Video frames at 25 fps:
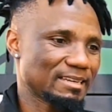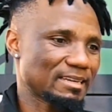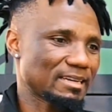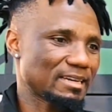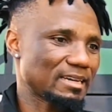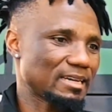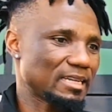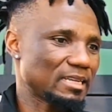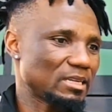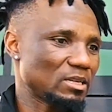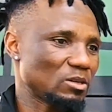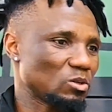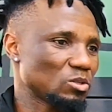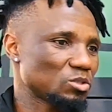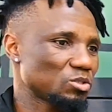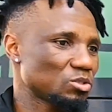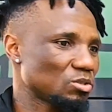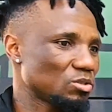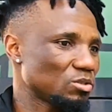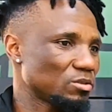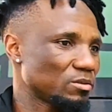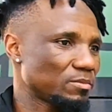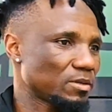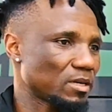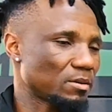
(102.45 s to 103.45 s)
And
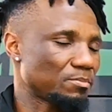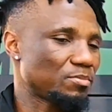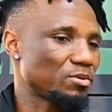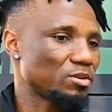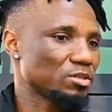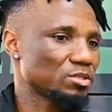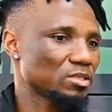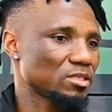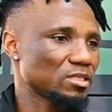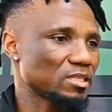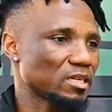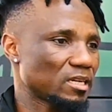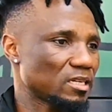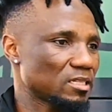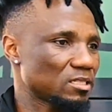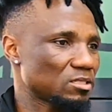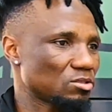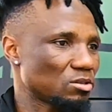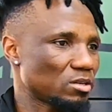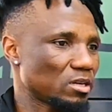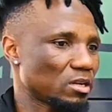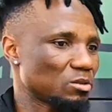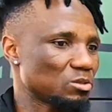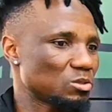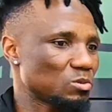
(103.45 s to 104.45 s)
also a person that is
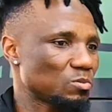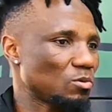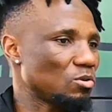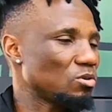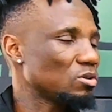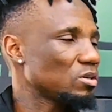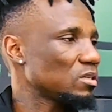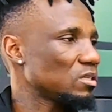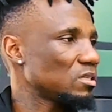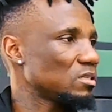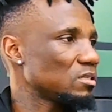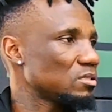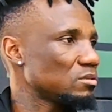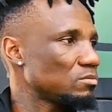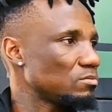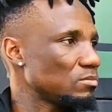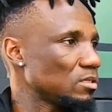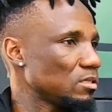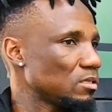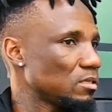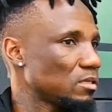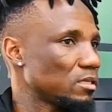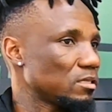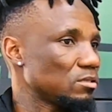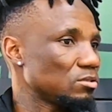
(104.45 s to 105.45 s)
not outspoken as
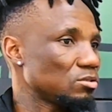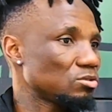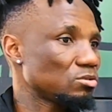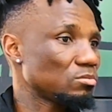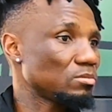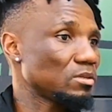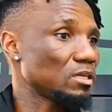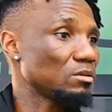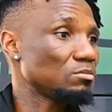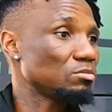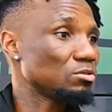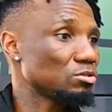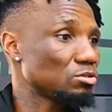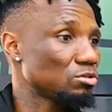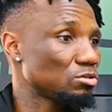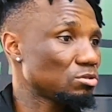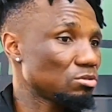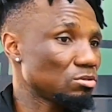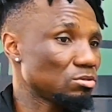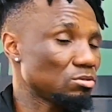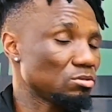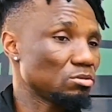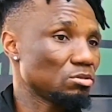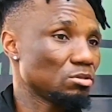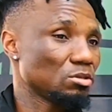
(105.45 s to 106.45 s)
me, and to be able
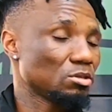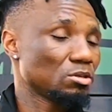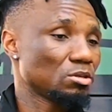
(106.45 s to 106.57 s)
to